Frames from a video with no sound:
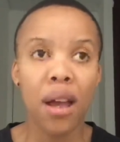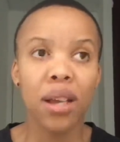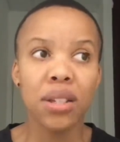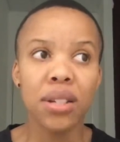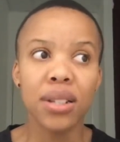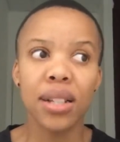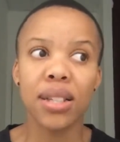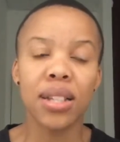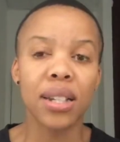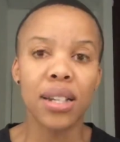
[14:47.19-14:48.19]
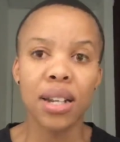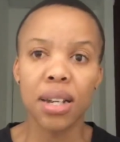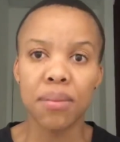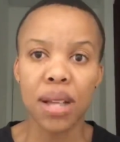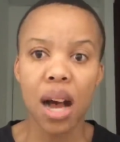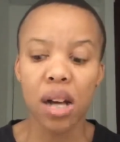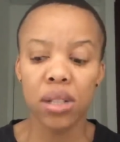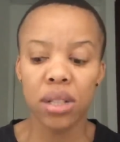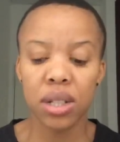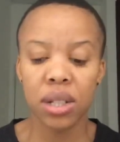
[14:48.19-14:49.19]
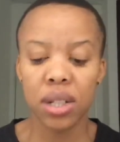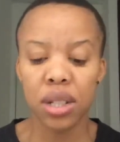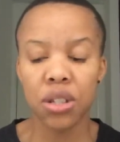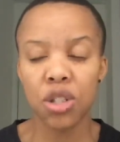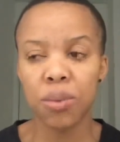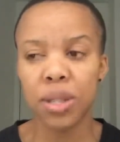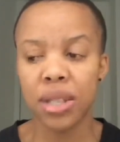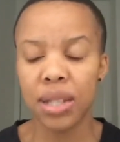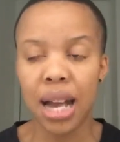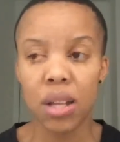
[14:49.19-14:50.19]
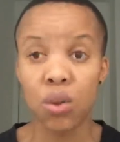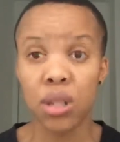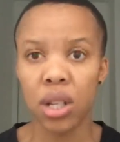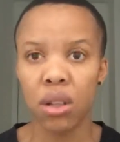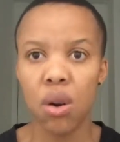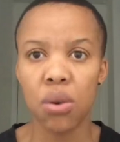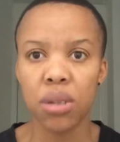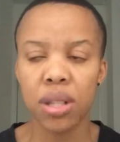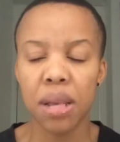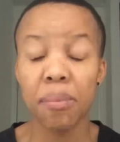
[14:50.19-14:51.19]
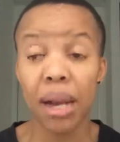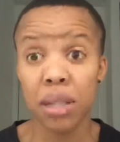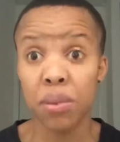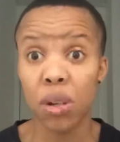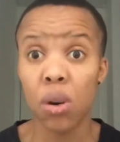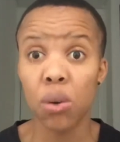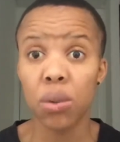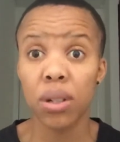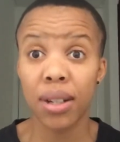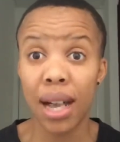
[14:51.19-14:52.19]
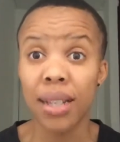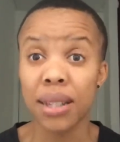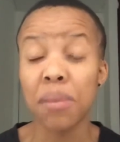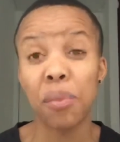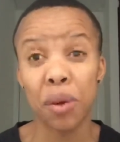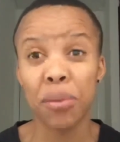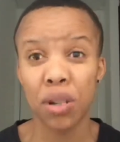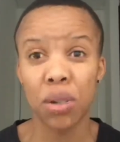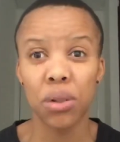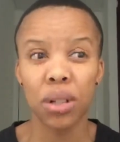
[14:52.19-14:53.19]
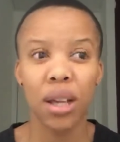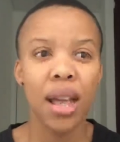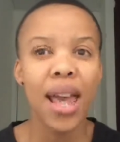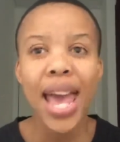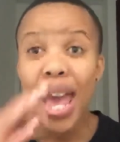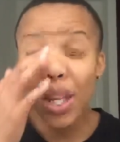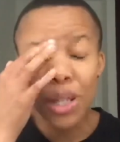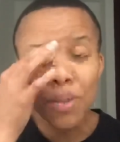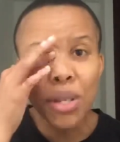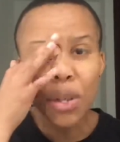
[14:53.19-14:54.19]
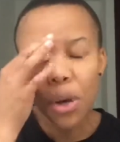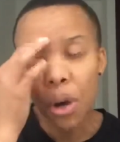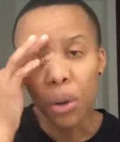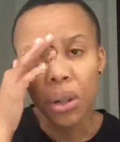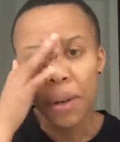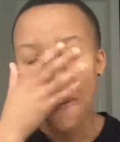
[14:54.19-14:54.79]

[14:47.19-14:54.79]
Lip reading: Get to the taxi, nigga comes out. he stops these guys who sell cokes. He buys me coke. Guys, he bought me coke. He gives me the coke.